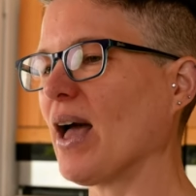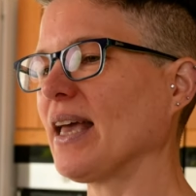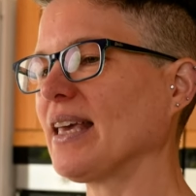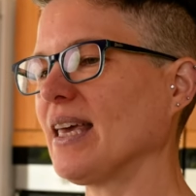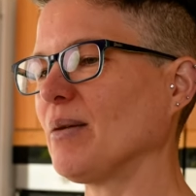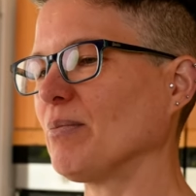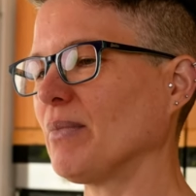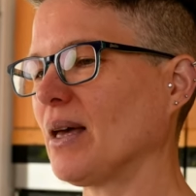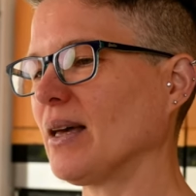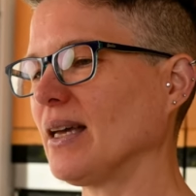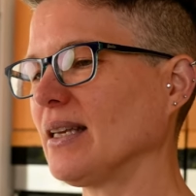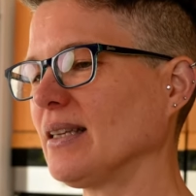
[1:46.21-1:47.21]
I keep
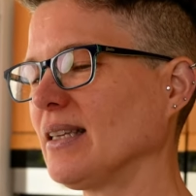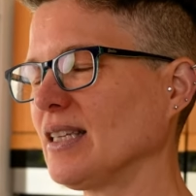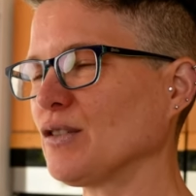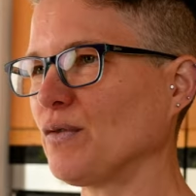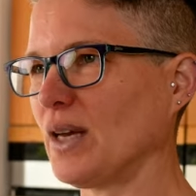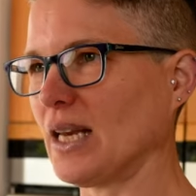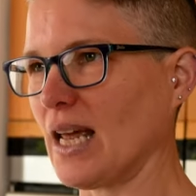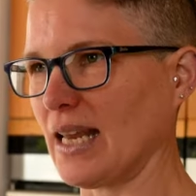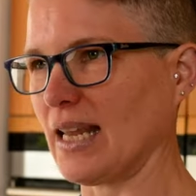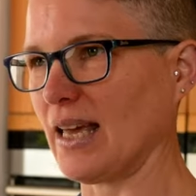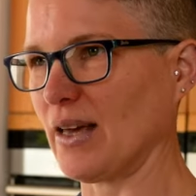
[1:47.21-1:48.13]
mine this fit and